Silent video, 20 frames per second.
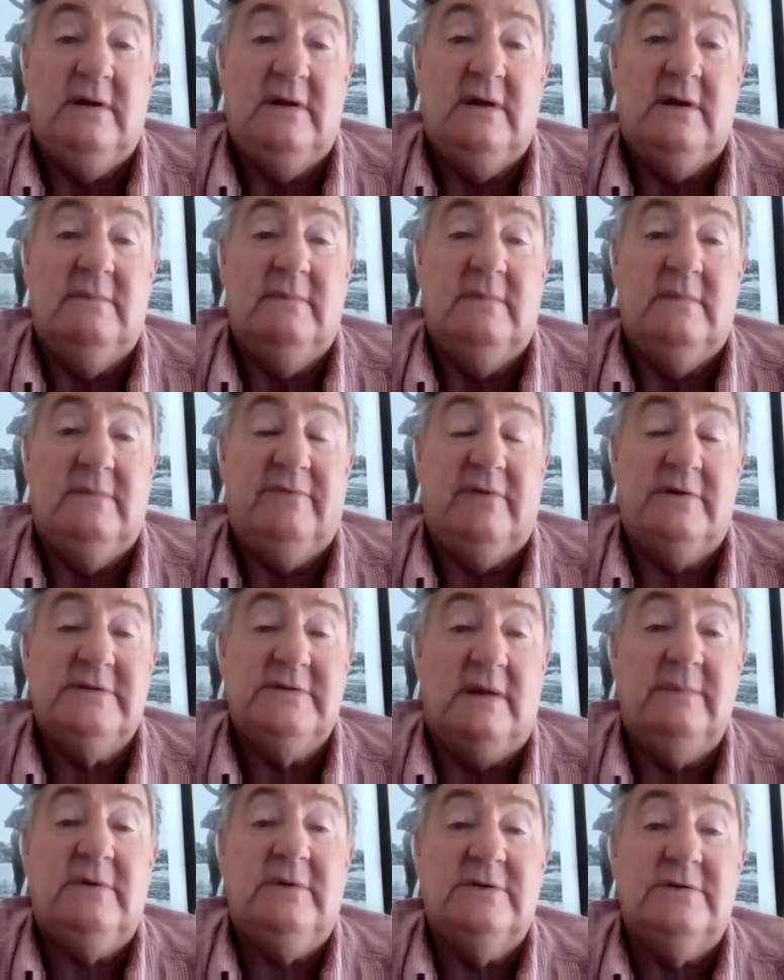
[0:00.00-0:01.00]
As far
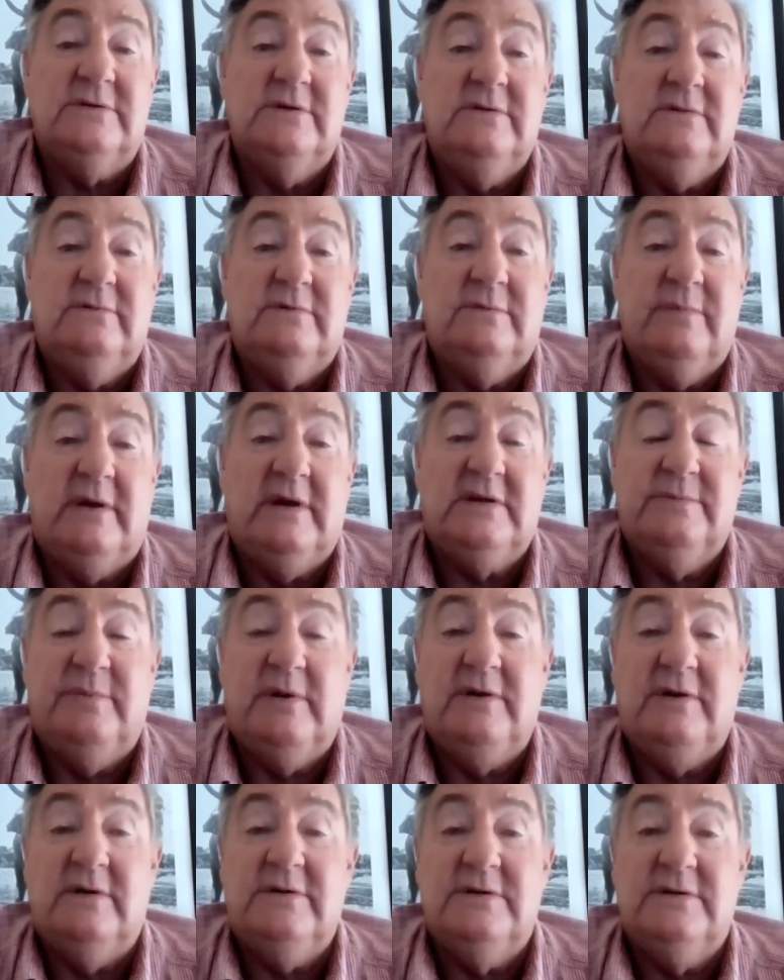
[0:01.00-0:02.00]
as I'm concerned, with my
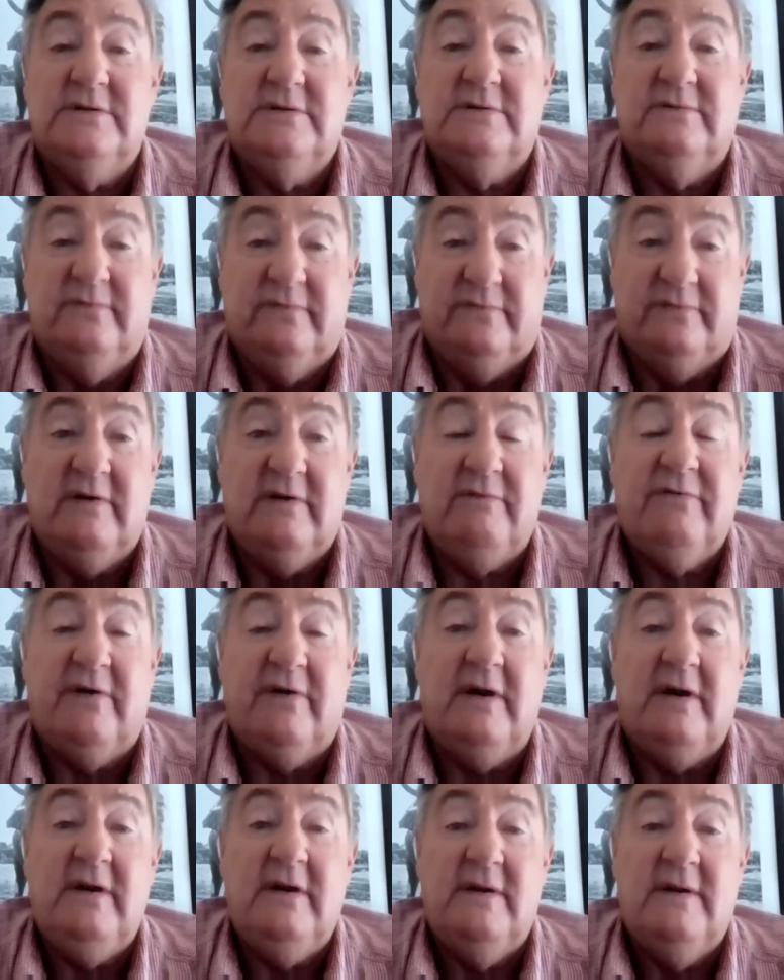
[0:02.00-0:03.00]
experience, this is
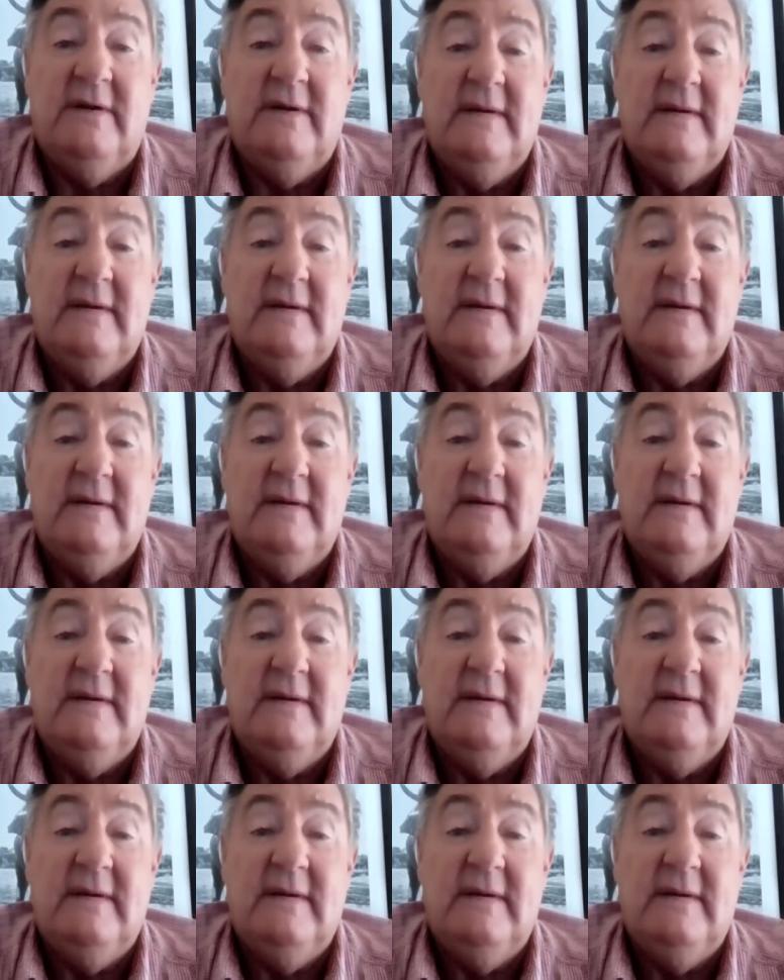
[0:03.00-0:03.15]
verified.